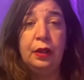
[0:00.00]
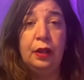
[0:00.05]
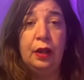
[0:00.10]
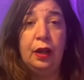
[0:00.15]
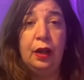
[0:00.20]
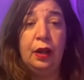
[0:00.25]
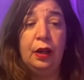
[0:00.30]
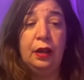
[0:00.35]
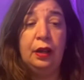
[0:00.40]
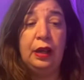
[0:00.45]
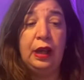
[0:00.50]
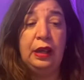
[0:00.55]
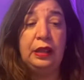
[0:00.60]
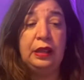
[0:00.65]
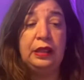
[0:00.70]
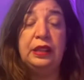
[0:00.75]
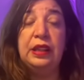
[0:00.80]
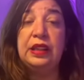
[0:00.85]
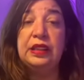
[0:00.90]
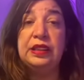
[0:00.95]
Uh, and
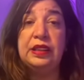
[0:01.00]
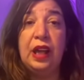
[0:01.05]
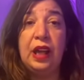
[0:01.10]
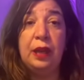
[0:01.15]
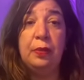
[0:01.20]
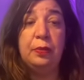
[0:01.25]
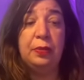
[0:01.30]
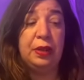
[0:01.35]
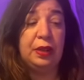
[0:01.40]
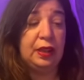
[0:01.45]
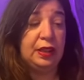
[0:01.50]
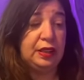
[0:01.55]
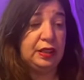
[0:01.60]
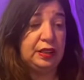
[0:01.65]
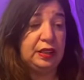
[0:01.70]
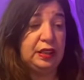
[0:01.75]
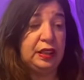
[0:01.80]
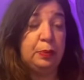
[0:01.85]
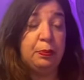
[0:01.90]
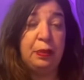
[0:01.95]
it takes time,
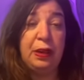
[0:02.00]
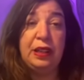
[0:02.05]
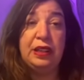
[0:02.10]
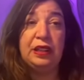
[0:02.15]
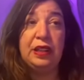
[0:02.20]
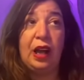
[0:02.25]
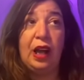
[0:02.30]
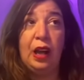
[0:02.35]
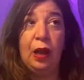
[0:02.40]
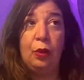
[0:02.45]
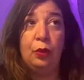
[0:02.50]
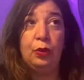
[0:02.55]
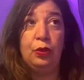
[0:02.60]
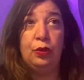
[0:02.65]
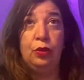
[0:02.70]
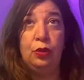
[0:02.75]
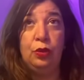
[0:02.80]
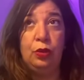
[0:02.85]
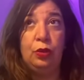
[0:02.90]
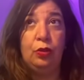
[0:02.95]
because it depends how,
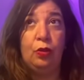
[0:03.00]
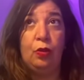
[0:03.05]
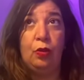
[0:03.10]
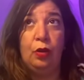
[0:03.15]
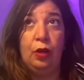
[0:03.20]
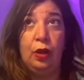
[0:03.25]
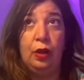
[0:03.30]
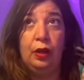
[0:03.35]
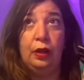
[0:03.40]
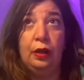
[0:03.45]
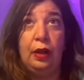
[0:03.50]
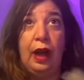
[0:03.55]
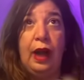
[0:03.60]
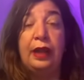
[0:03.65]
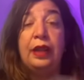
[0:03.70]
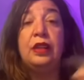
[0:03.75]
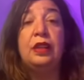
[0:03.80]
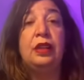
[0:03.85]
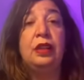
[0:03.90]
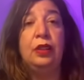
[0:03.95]
you know, uh, I
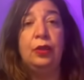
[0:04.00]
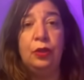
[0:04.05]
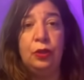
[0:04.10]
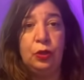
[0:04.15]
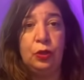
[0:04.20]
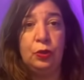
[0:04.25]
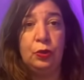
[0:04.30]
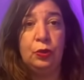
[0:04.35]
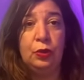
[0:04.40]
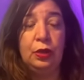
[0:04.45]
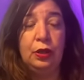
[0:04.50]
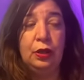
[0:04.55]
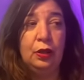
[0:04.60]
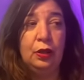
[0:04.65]
could heal you,